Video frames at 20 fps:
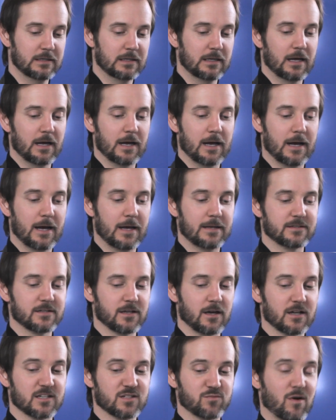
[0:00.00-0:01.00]
and
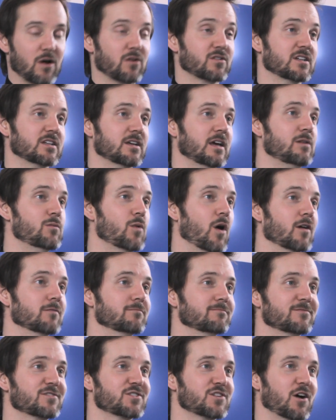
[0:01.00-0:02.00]
sprouted quinoa.
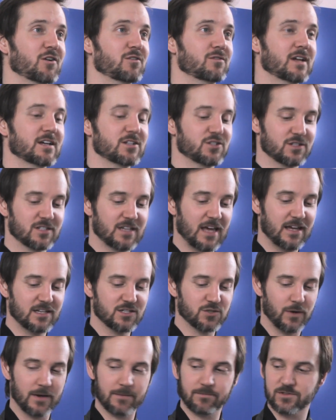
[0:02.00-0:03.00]
So let's just get
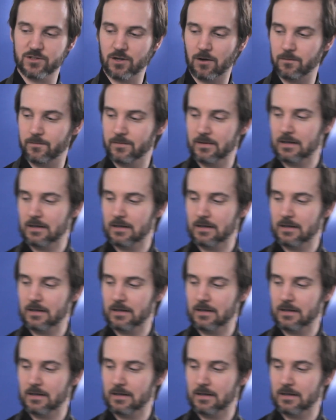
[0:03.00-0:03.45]
into it. So